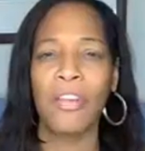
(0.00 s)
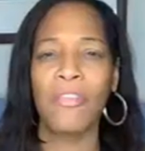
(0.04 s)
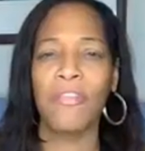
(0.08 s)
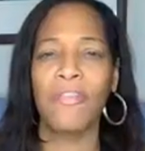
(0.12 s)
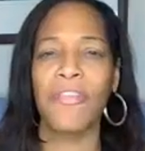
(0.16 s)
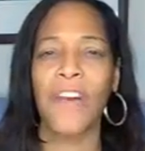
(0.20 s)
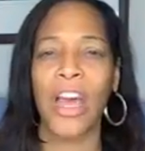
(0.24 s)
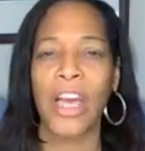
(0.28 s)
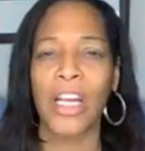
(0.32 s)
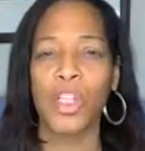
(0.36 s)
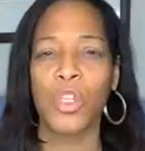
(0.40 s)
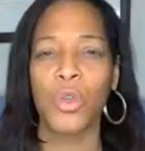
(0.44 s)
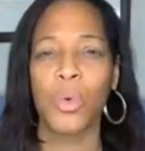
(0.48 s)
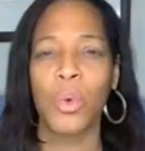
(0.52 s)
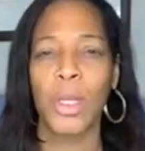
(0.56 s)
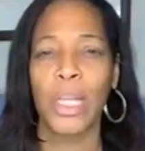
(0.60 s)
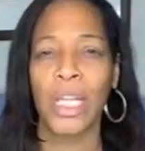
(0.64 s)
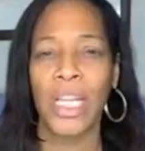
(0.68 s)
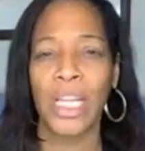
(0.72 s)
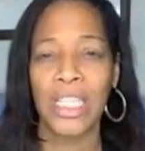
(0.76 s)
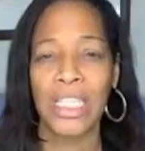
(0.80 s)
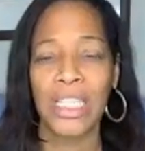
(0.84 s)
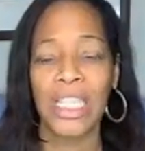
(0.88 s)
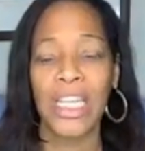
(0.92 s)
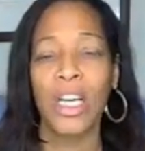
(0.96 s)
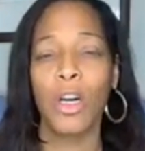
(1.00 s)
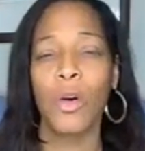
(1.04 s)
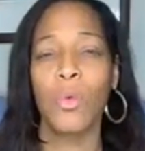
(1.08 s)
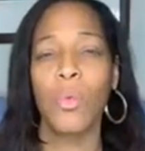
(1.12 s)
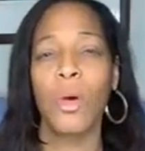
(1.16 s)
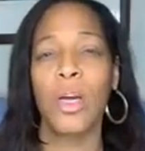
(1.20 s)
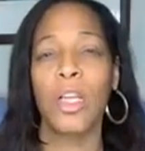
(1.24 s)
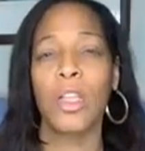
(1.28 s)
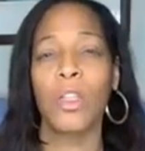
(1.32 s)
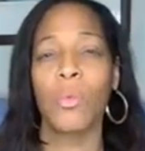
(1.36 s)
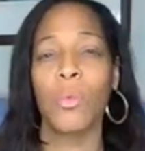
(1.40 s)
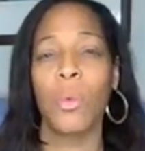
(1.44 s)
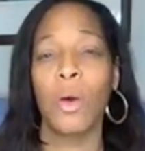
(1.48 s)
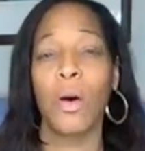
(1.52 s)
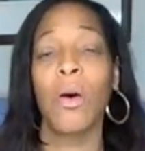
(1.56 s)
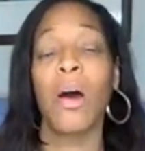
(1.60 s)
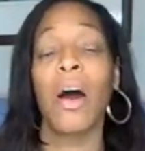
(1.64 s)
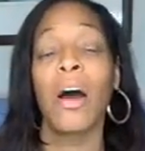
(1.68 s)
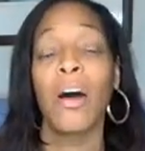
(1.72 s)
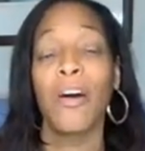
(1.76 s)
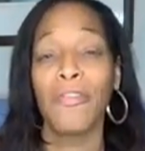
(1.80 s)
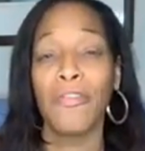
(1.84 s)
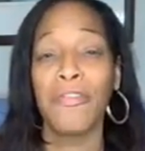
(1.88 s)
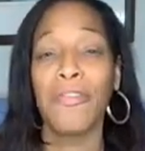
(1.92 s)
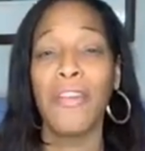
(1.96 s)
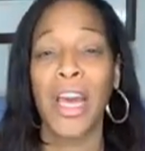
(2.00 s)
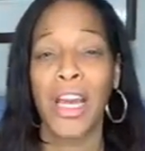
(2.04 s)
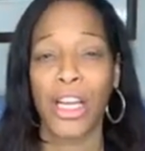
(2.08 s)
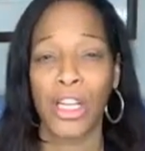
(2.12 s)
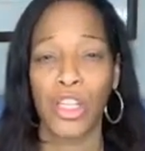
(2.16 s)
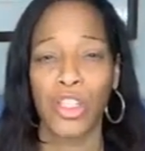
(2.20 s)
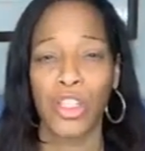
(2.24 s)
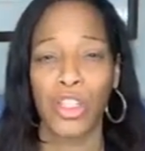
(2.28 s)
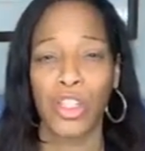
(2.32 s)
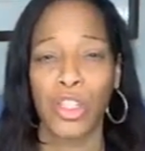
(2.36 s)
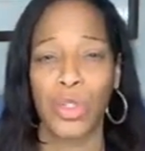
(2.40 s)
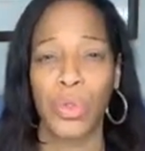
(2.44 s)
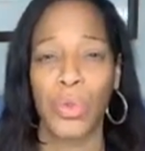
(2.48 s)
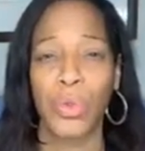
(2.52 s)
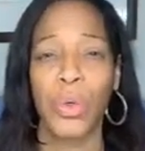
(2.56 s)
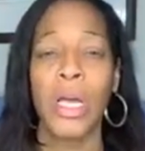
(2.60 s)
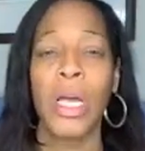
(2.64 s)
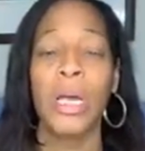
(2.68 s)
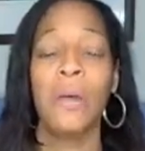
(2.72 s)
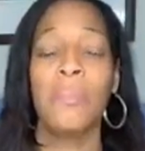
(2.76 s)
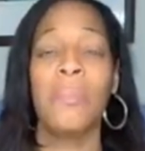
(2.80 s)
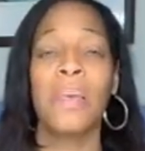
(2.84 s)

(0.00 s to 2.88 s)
effectually deal with will affect you